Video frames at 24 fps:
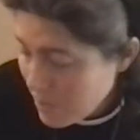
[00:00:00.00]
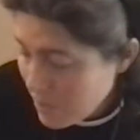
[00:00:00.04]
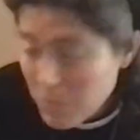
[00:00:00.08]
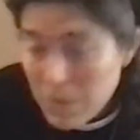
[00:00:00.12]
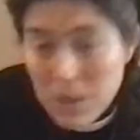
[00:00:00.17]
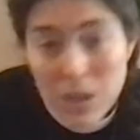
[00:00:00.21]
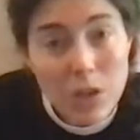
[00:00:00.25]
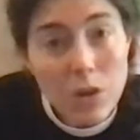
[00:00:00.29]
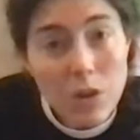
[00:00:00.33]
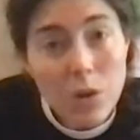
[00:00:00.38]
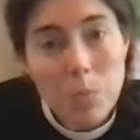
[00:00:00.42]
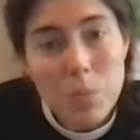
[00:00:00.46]

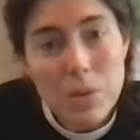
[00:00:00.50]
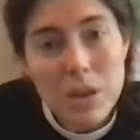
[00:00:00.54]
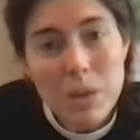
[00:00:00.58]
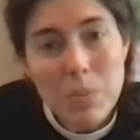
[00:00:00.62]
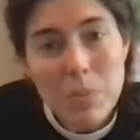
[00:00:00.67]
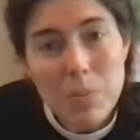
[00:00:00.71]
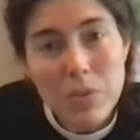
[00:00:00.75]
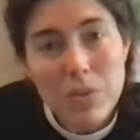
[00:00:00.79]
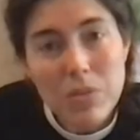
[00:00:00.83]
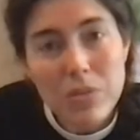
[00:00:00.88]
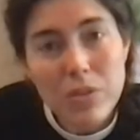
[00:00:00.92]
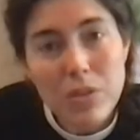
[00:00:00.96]
But you know,
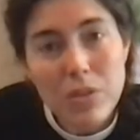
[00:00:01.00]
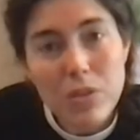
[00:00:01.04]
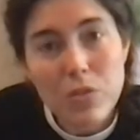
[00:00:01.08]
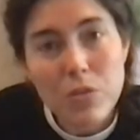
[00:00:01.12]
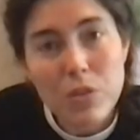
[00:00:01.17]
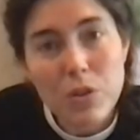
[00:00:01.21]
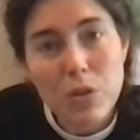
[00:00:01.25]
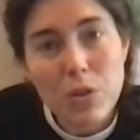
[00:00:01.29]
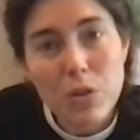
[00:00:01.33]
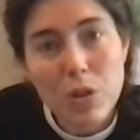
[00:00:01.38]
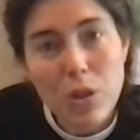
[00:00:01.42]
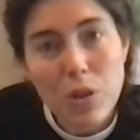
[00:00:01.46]
people still
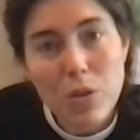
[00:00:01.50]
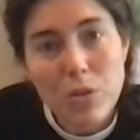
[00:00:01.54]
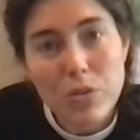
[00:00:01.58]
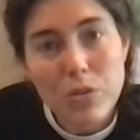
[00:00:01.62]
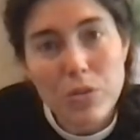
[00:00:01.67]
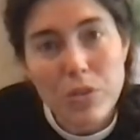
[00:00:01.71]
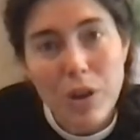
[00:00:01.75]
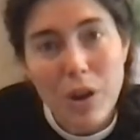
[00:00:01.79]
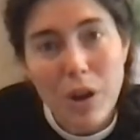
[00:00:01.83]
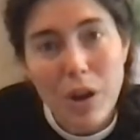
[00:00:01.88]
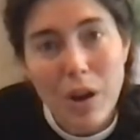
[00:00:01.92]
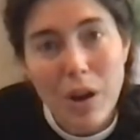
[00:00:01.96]
feel
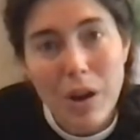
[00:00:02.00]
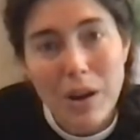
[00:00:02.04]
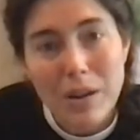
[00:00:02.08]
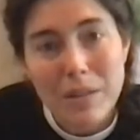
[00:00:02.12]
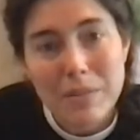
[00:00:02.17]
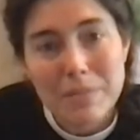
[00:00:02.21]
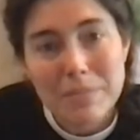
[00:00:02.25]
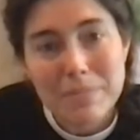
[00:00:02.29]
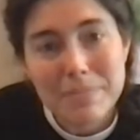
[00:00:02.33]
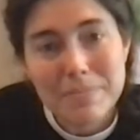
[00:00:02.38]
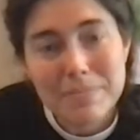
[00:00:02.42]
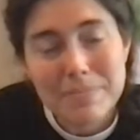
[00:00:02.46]
close to her
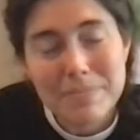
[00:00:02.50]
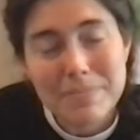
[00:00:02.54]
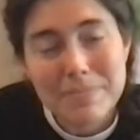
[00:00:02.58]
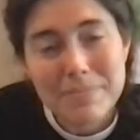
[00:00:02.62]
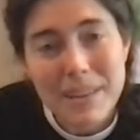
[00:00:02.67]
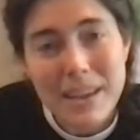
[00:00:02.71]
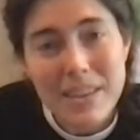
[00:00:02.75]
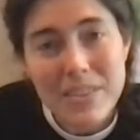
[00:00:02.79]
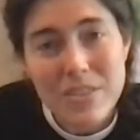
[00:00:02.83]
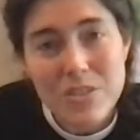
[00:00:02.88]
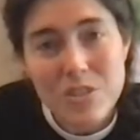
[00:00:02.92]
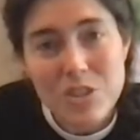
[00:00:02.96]

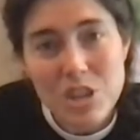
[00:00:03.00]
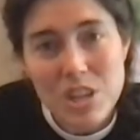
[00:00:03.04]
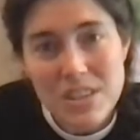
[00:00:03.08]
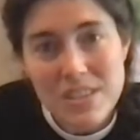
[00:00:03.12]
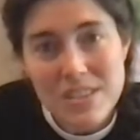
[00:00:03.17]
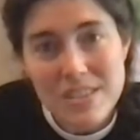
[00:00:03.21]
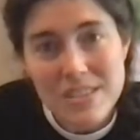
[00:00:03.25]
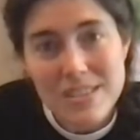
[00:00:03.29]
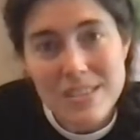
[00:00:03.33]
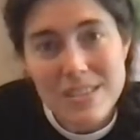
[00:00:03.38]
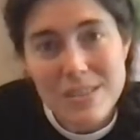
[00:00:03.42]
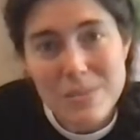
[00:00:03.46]
as
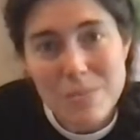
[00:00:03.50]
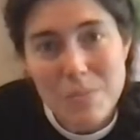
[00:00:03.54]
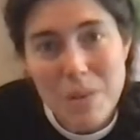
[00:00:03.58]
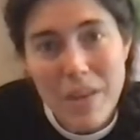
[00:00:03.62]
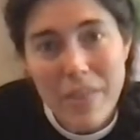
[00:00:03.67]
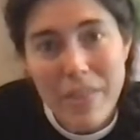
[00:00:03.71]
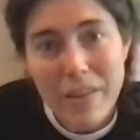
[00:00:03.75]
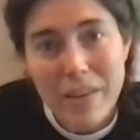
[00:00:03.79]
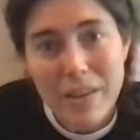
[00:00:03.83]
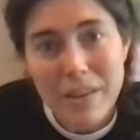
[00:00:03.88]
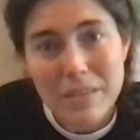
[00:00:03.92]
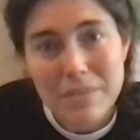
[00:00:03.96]
Jesus's
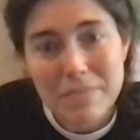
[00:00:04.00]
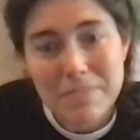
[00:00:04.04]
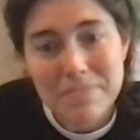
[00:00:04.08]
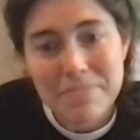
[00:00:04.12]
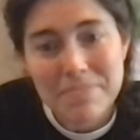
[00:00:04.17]
mother.